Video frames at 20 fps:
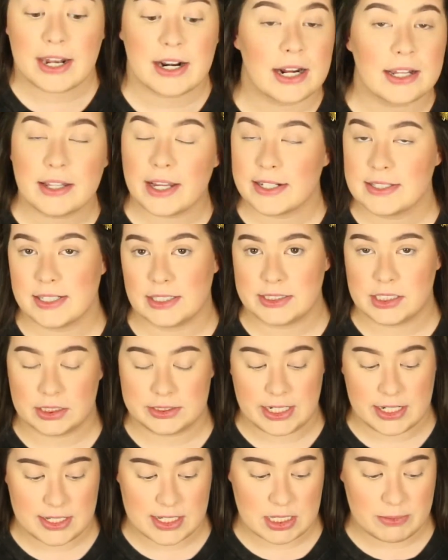And I like TikTok
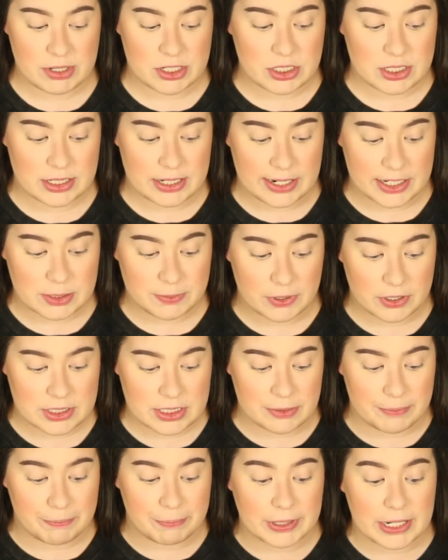dances as much as the next
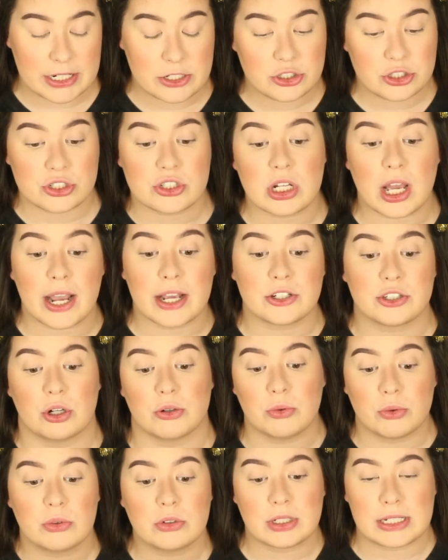person, but I
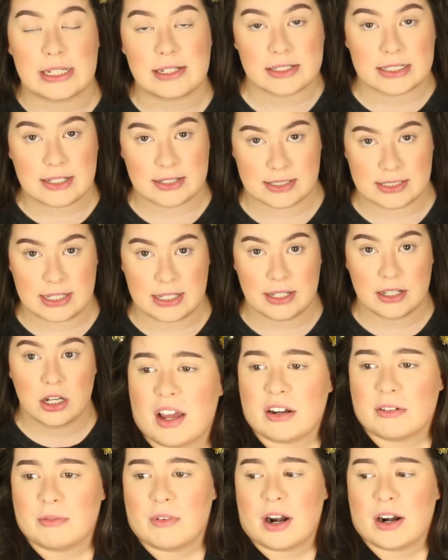don't need to see,
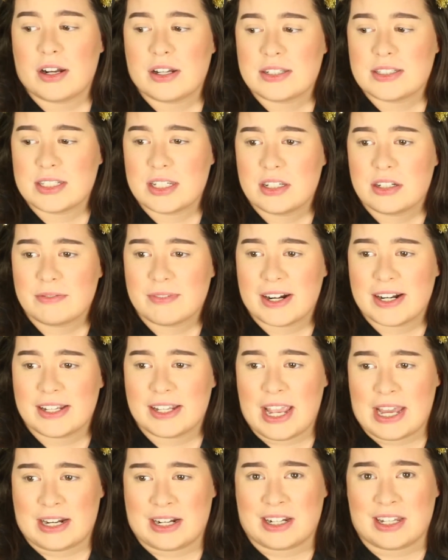I don't want to see the
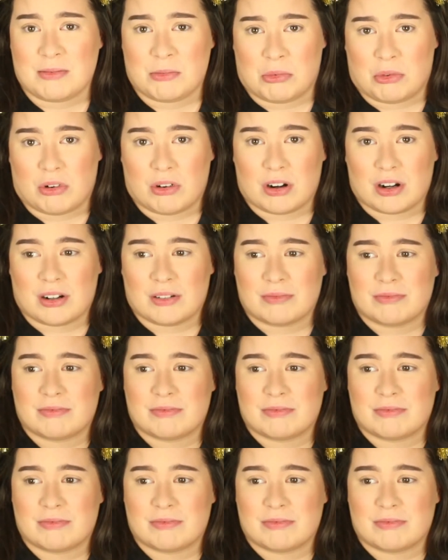Renegade anymore.